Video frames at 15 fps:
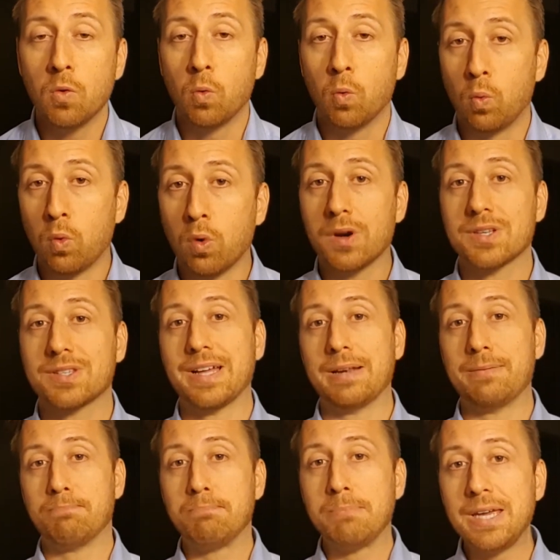What does
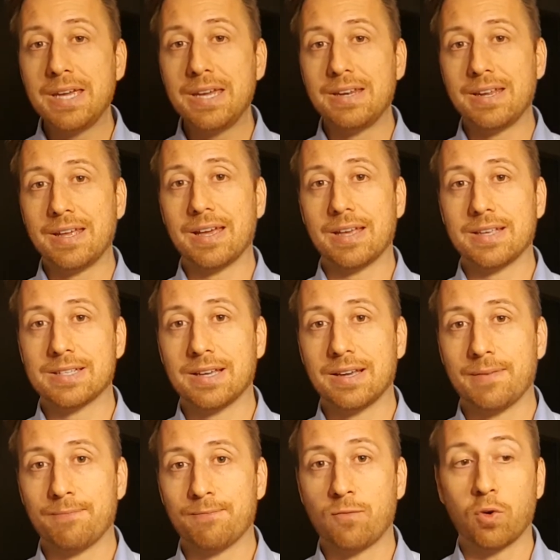that mean
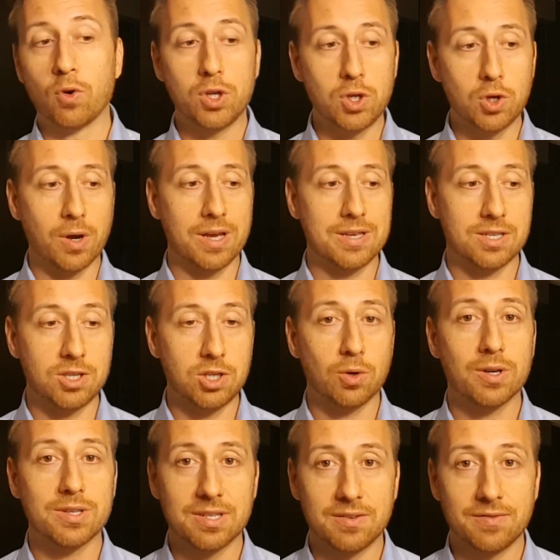for you as a
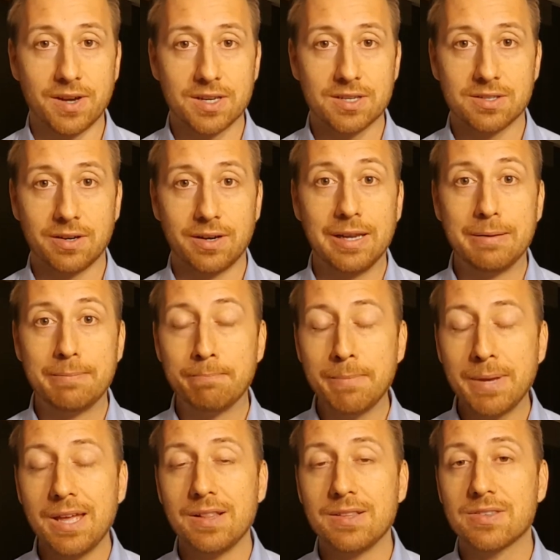US investor? It
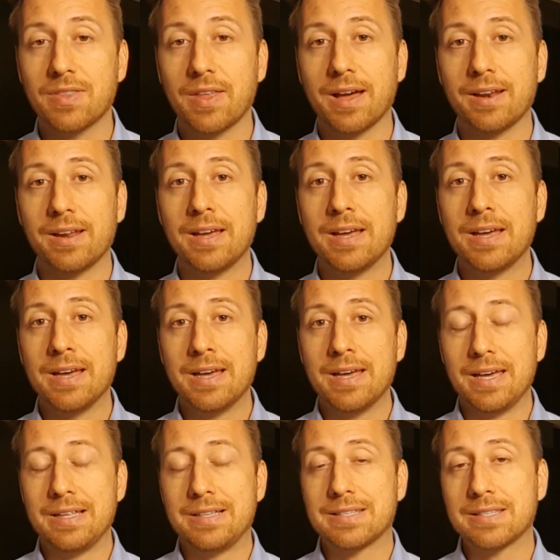means that
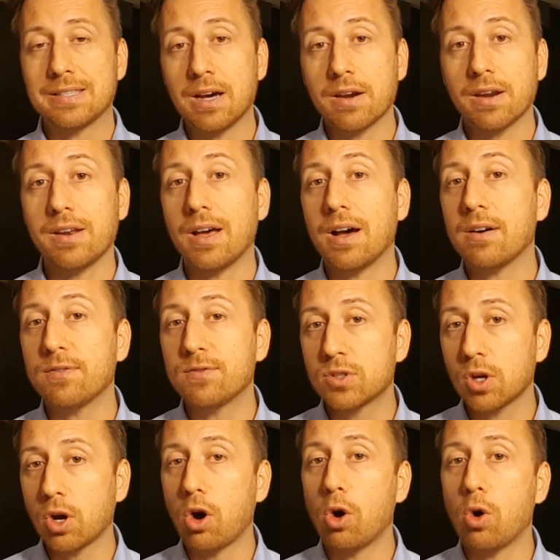it's not enough
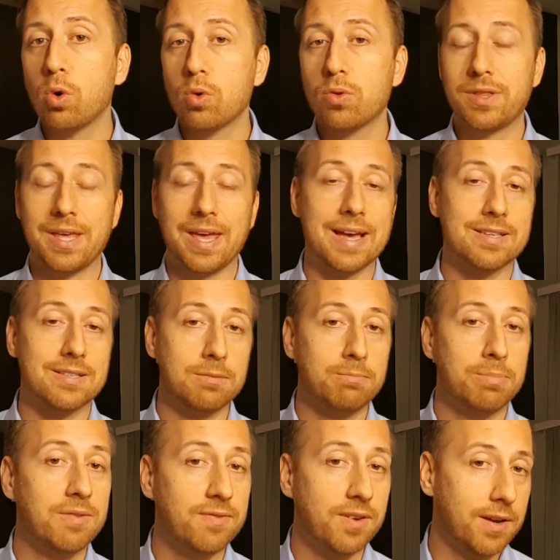to hold the
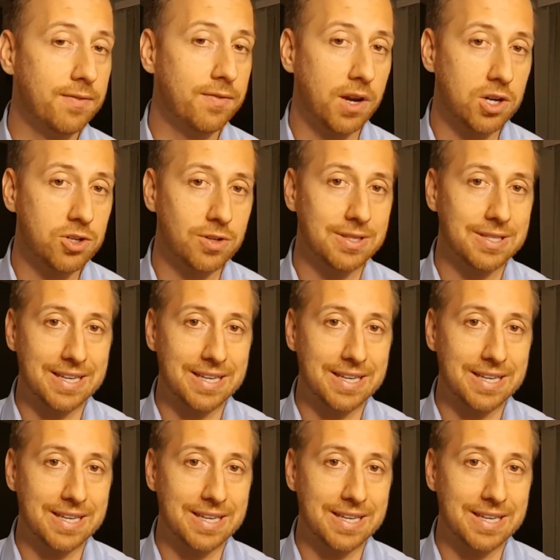S&P 500.